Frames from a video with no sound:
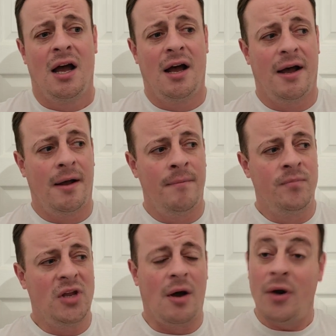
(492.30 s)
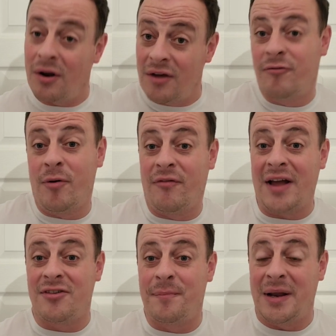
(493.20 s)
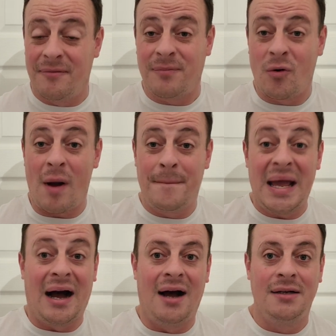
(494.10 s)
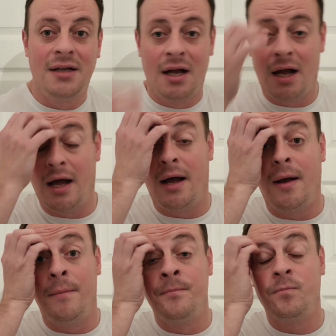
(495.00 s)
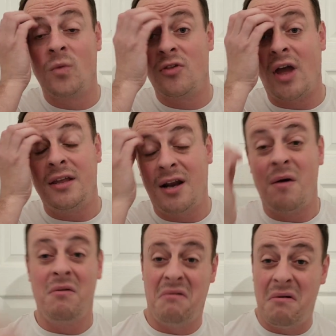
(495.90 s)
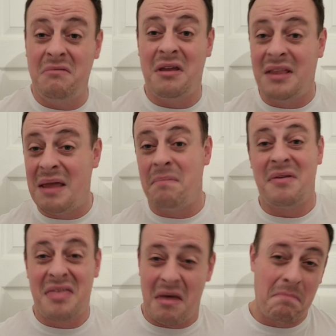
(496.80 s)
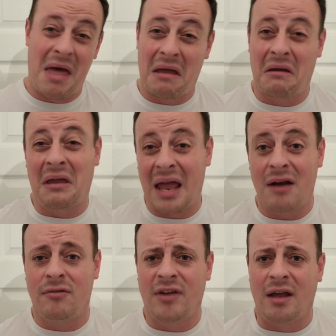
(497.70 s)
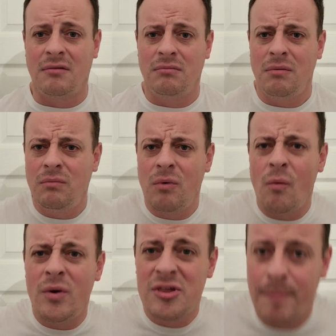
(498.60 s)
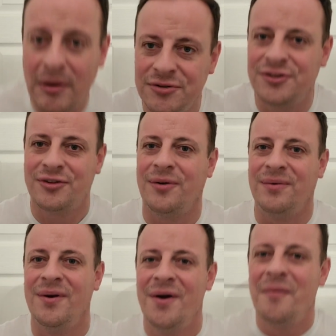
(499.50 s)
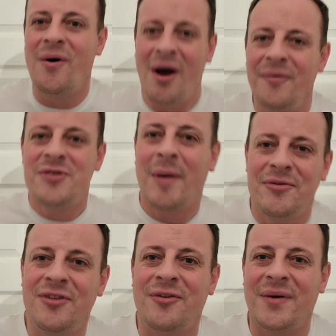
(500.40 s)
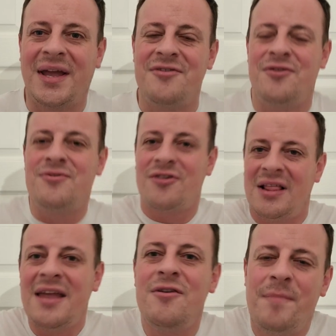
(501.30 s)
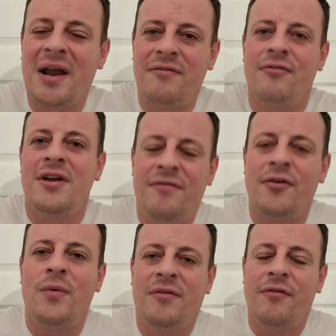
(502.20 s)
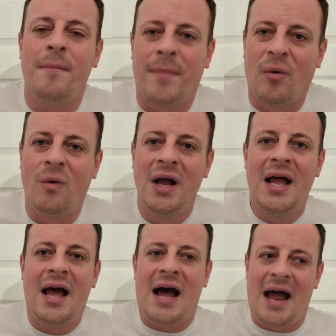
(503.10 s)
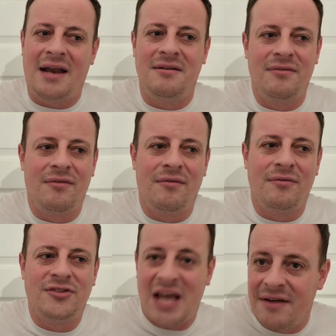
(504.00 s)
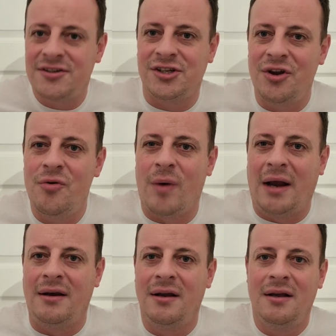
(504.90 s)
You know, a lot of Liverpool fans have been quite bitter, saying, you know, oh, all you did was sit back and counter-attack. Well, what are we supposed to do? What are we supposed to do against you? Just let you play free, fluid football and tear us a new one?